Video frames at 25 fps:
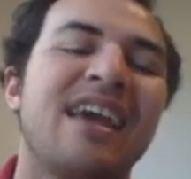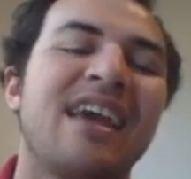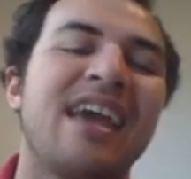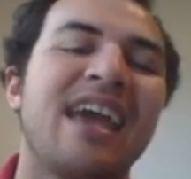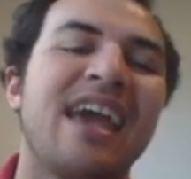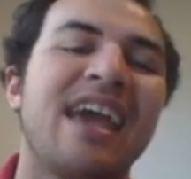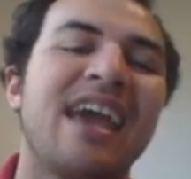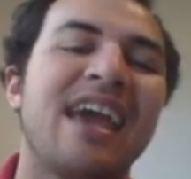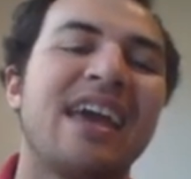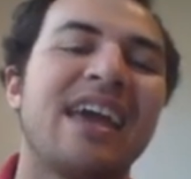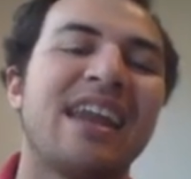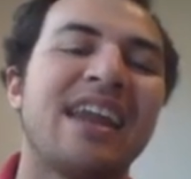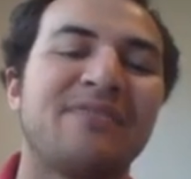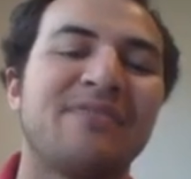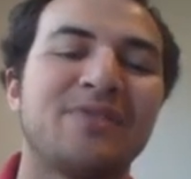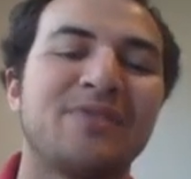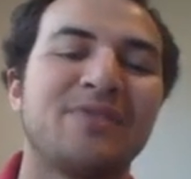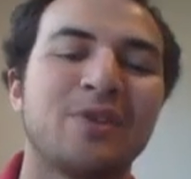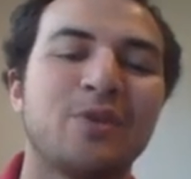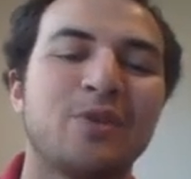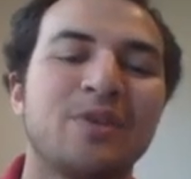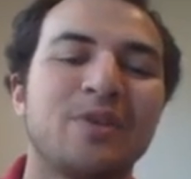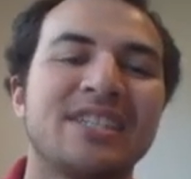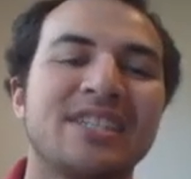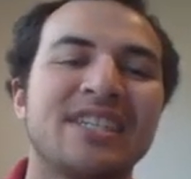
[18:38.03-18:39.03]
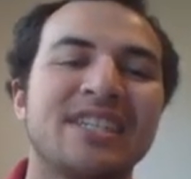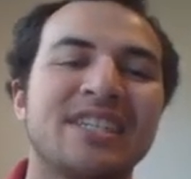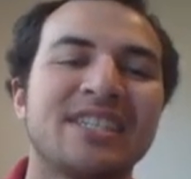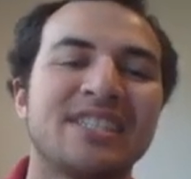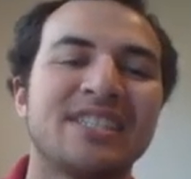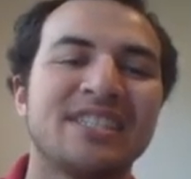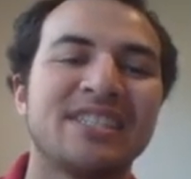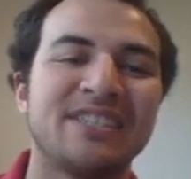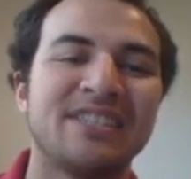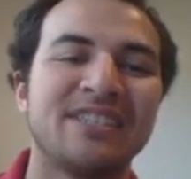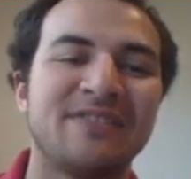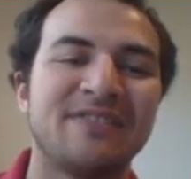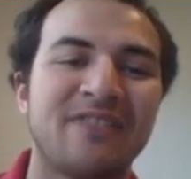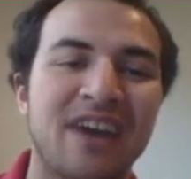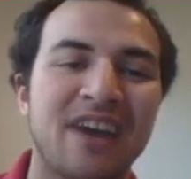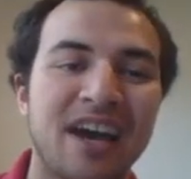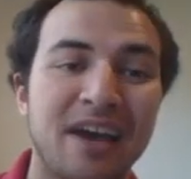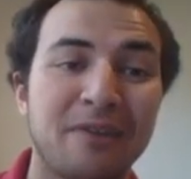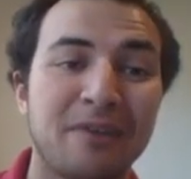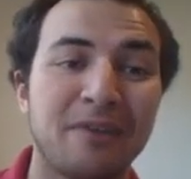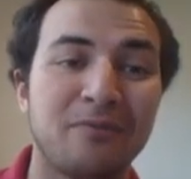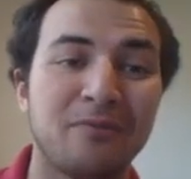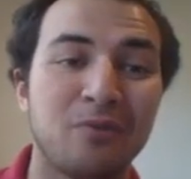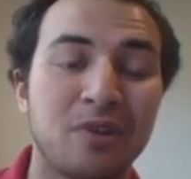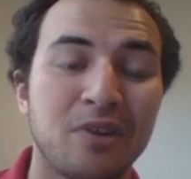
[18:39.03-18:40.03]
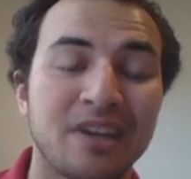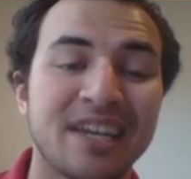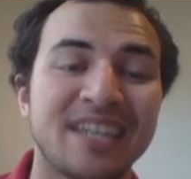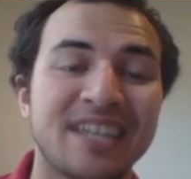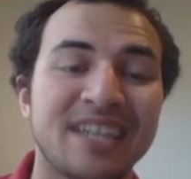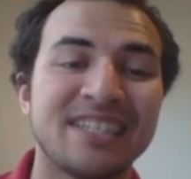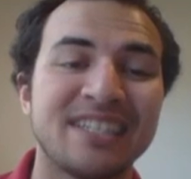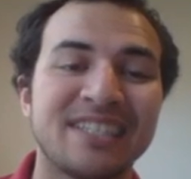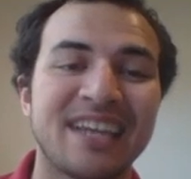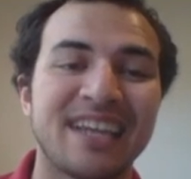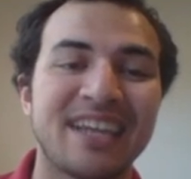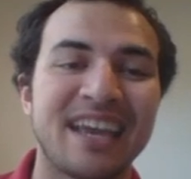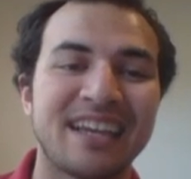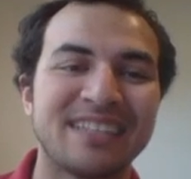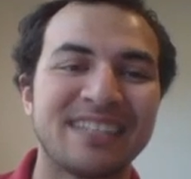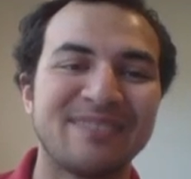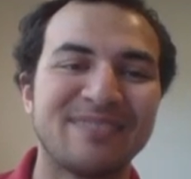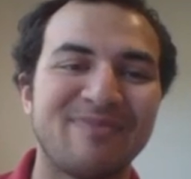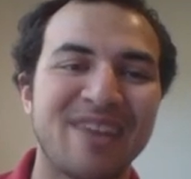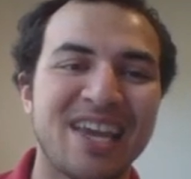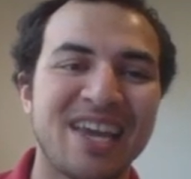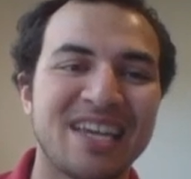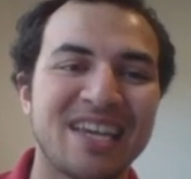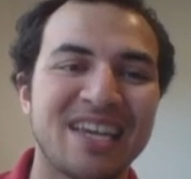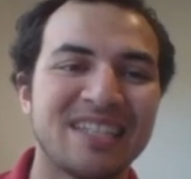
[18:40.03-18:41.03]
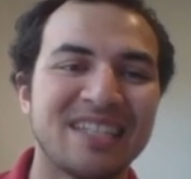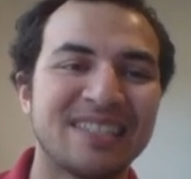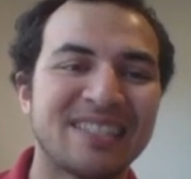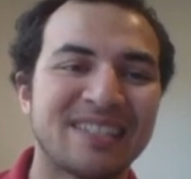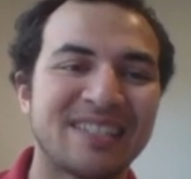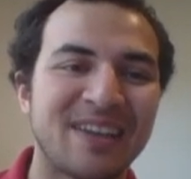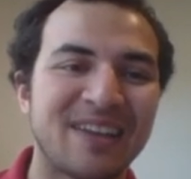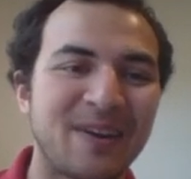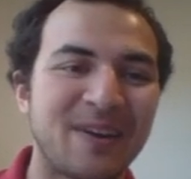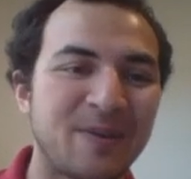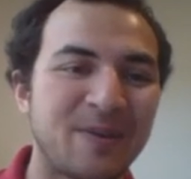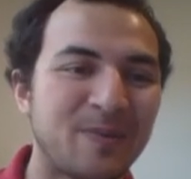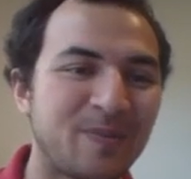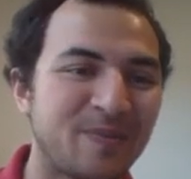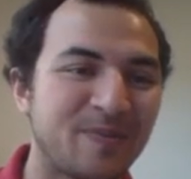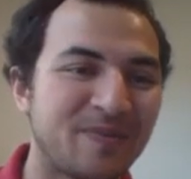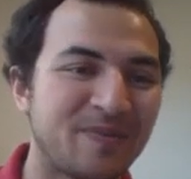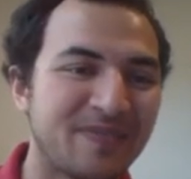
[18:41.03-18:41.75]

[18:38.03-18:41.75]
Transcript: And after queen takes g5, rook h8 is mate. So